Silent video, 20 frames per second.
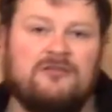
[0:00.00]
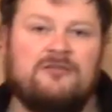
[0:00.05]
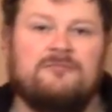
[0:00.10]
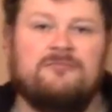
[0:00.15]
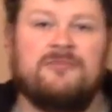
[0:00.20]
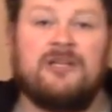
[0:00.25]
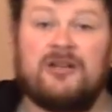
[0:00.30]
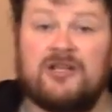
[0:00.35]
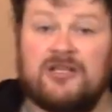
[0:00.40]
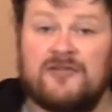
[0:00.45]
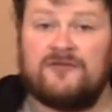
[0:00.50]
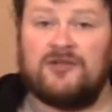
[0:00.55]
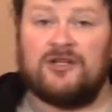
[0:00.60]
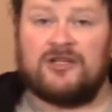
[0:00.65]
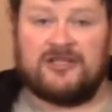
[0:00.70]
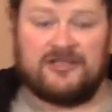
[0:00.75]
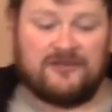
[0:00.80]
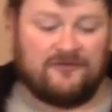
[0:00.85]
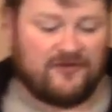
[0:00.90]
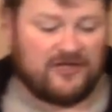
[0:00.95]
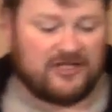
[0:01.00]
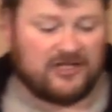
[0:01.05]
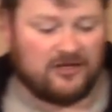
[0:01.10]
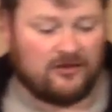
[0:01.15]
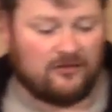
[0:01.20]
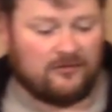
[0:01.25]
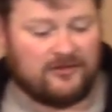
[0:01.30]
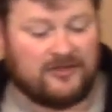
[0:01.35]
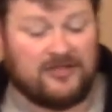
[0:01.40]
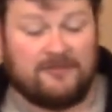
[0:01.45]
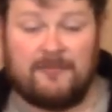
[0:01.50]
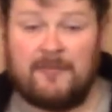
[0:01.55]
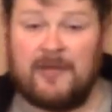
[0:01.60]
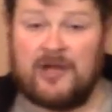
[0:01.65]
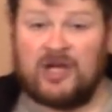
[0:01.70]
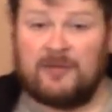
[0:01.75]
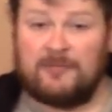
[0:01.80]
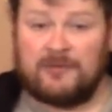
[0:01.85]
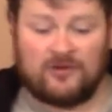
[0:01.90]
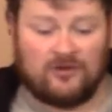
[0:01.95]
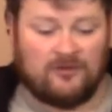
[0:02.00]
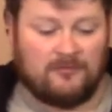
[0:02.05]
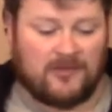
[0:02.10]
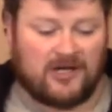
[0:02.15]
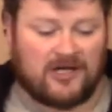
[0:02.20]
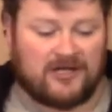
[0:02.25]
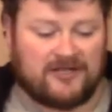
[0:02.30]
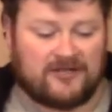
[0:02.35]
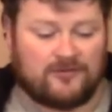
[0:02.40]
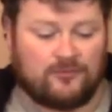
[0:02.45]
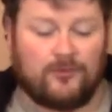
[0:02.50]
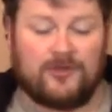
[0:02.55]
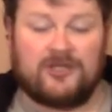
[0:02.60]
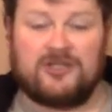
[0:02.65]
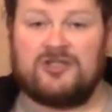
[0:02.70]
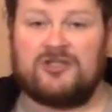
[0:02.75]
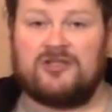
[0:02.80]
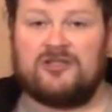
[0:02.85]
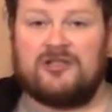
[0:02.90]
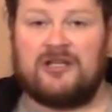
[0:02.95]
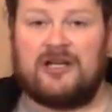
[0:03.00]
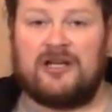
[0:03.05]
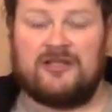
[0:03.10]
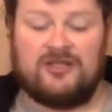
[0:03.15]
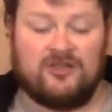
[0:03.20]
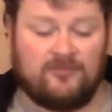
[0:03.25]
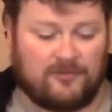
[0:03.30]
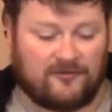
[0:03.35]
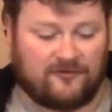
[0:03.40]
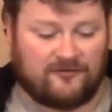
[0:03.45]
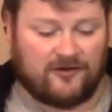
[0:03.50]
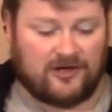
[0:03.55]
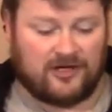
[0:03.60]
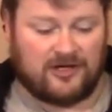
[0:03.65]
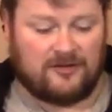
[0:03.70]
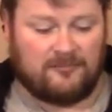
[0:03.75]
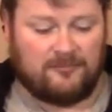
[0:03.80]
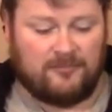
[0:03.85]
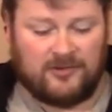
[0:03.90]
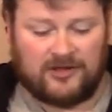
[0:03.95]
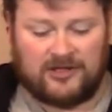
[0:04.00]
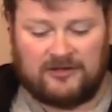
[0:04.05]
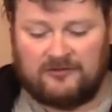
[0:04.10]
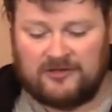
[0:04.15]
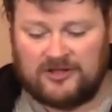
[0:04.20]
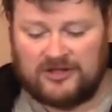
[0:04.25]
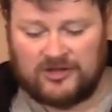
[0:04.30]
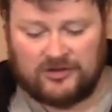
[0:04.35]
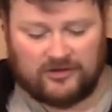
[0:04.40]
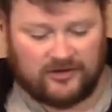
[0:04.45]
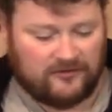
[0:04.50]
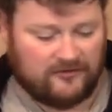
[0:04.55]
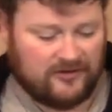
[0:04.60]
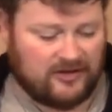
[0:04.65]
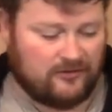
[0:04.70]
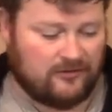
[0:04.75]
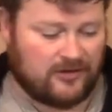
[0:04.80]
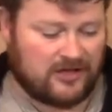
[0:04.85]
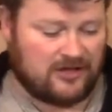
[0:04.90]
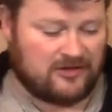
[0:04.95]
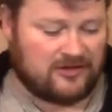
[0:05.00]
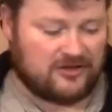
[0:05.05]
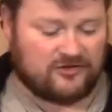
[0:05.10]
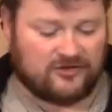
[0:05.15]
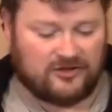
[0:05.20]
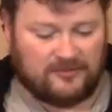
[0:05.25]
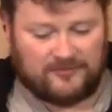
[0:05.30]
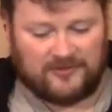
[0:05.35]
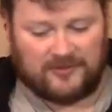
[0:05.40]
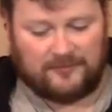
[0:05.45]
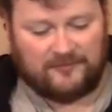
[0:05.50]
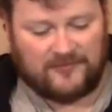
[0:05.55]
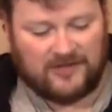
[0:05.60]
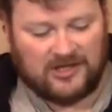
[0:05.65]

Now that you've looked at the video and you make up your own mind which you prefer, but I want to show you really quick how to strip them.